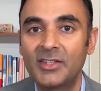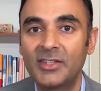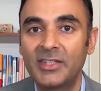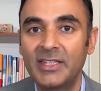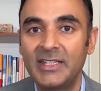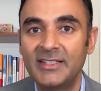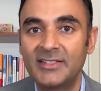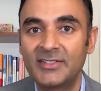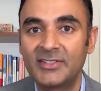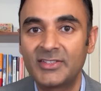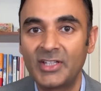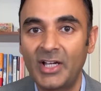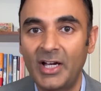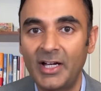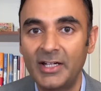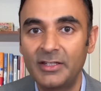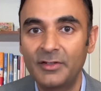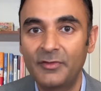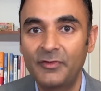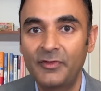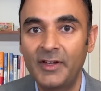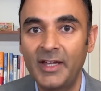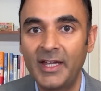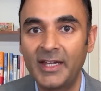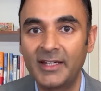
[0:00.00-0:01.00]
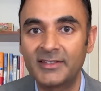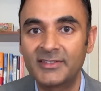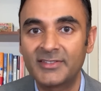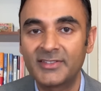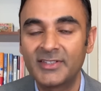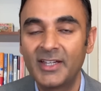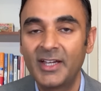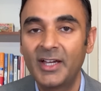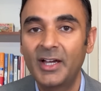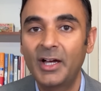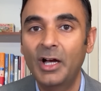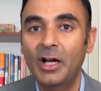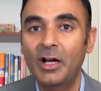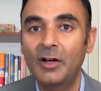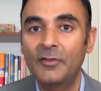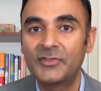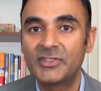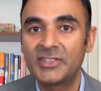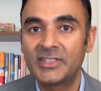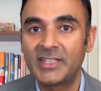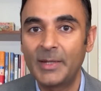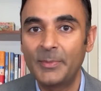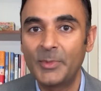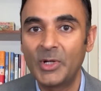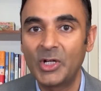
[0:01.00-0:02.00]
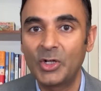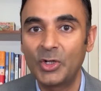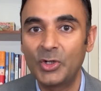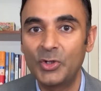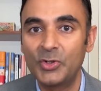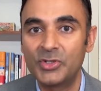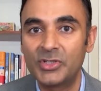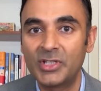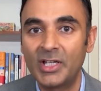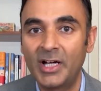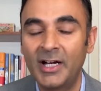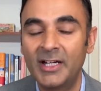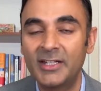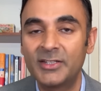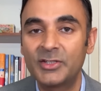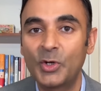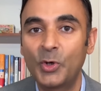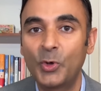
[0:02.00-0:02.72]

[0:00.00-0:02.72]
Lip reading: the side effects of semaglutide,